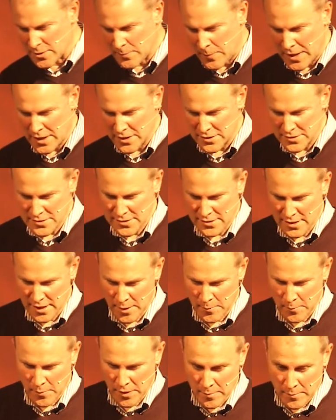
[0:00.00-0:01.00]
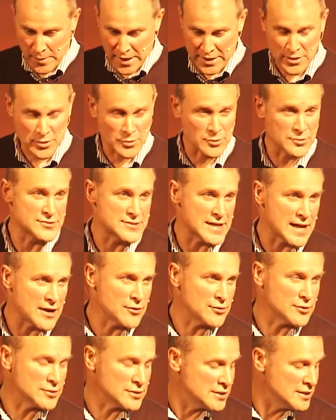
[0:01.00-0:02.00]
about a man called
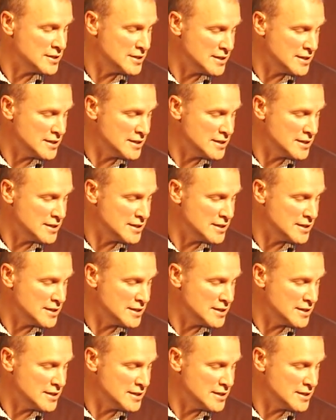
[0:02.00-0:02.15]
Daryl